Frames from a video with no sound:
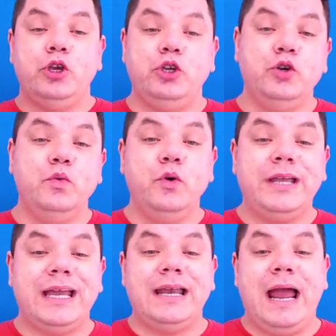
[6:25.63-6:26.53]
you will
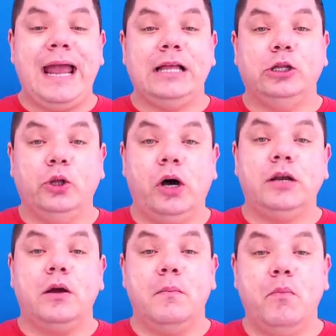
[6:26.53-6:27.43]
get a
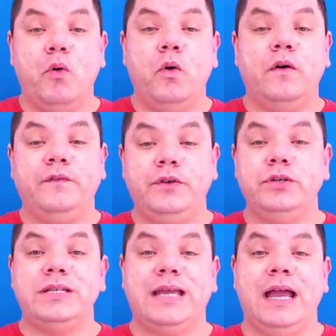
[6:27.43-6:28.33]
lot more
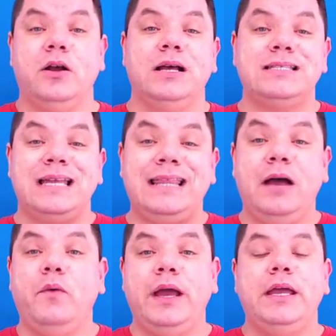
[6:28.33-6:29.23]
views, okay guys? And
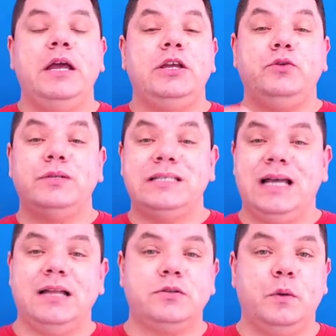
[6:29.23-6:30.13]
that way you will
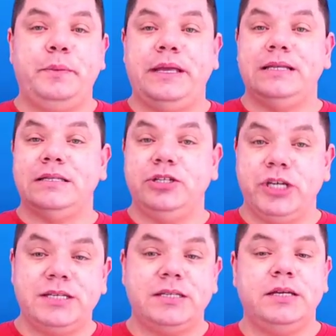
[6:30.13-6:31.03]
start to appear in
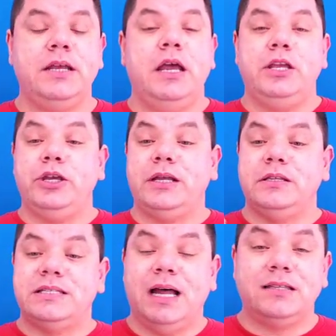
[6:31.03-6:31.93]
suggested, you
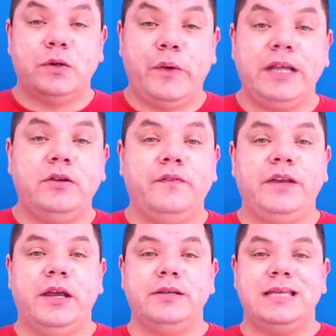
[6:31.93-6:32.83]
can start to rank your
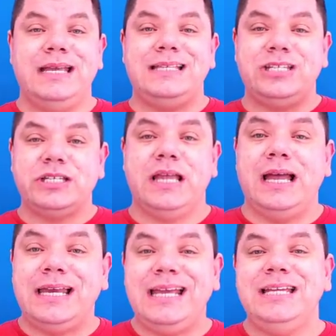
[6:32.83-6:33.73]
videos. It's just
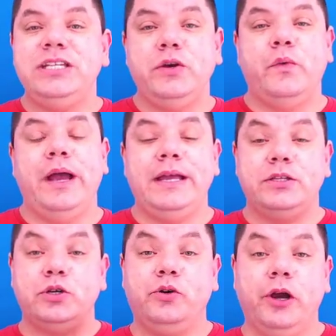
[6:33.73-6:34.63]
an easier way
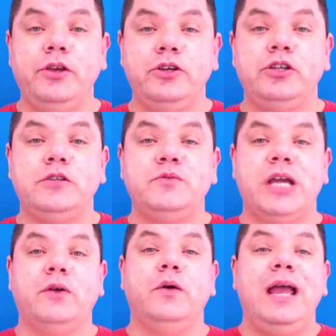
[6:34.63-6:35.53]
to grow your YouTube
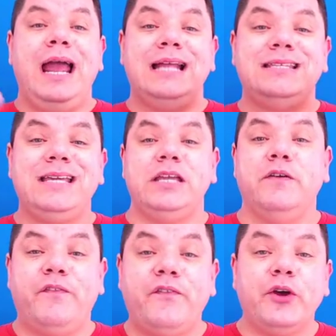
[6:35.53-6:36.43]
channel and to get
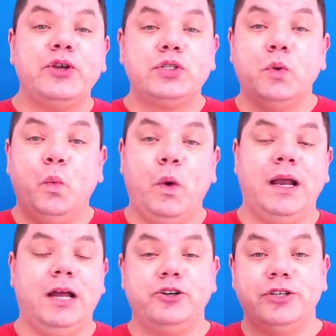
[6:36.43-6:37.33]
your first
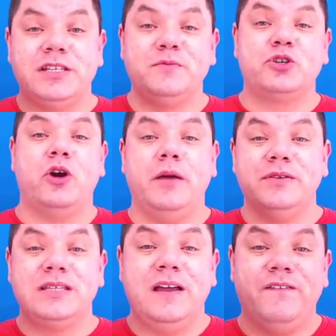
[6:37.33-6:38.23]
100
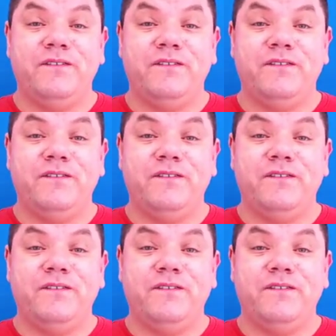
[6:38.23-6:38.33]
subscribers